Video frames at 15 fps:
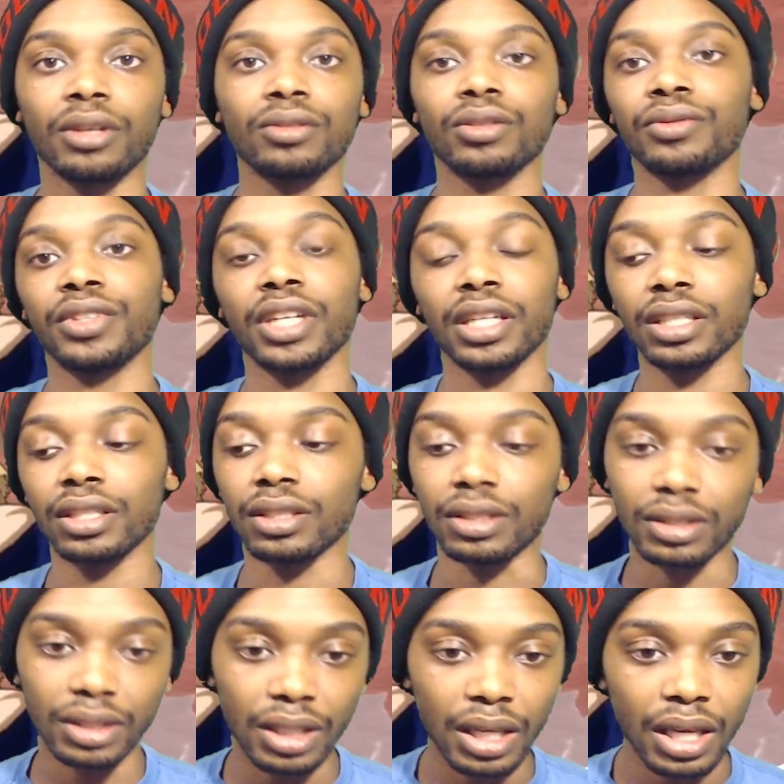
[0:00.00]
I don't know if he got
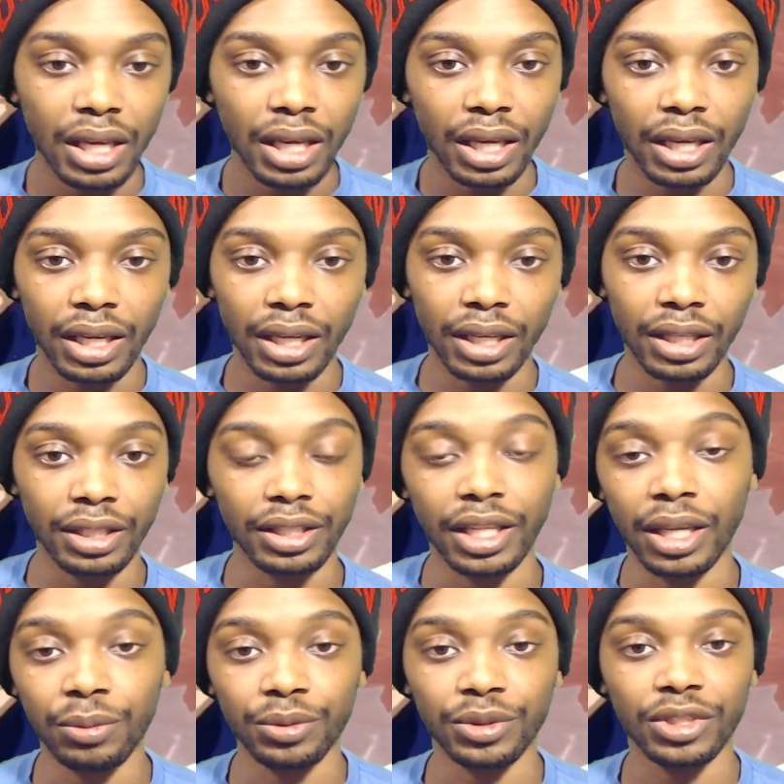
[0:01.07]
his, and
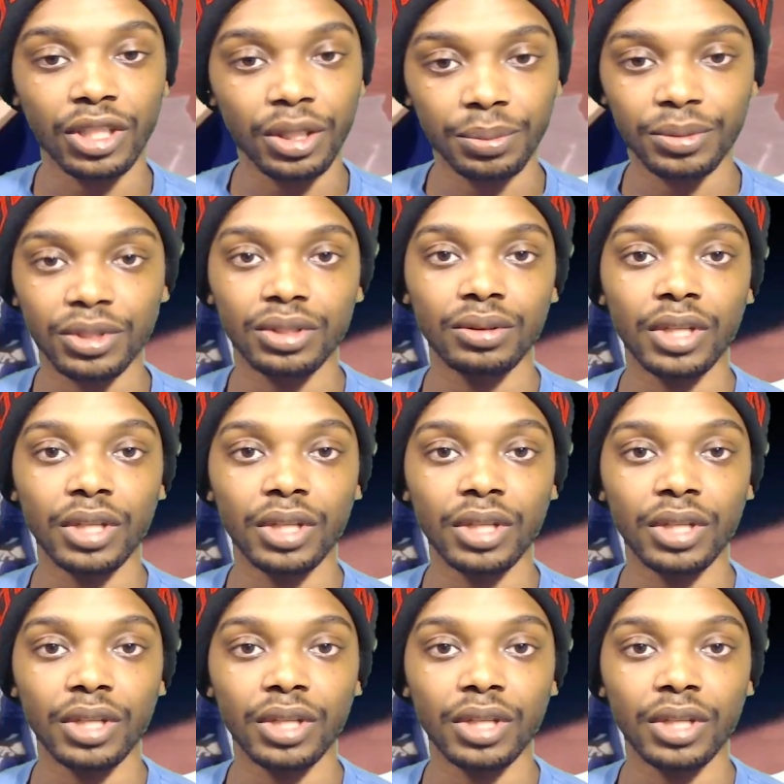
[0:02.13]
they was up.